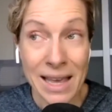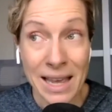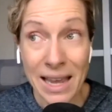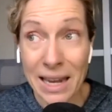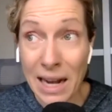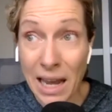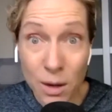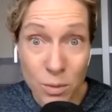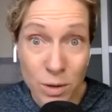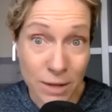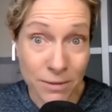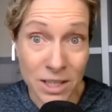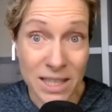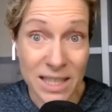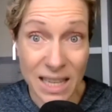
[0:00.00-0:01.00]
And I would
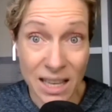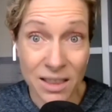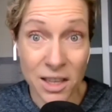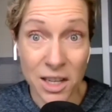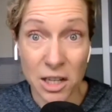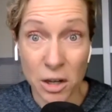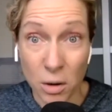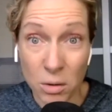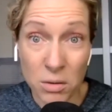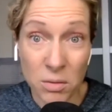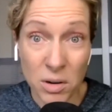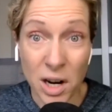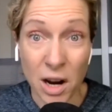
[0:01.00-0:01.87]
even say, like, go do a